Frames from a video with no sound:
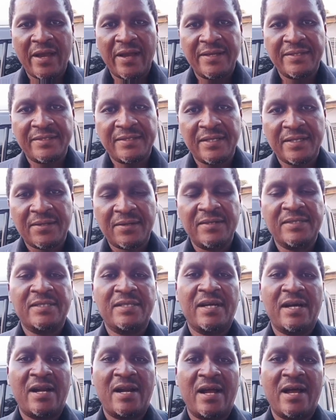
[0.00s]
as the Tonse
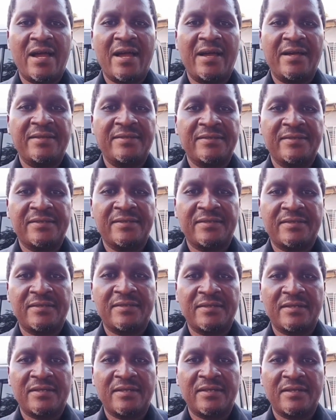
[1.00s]
Alliance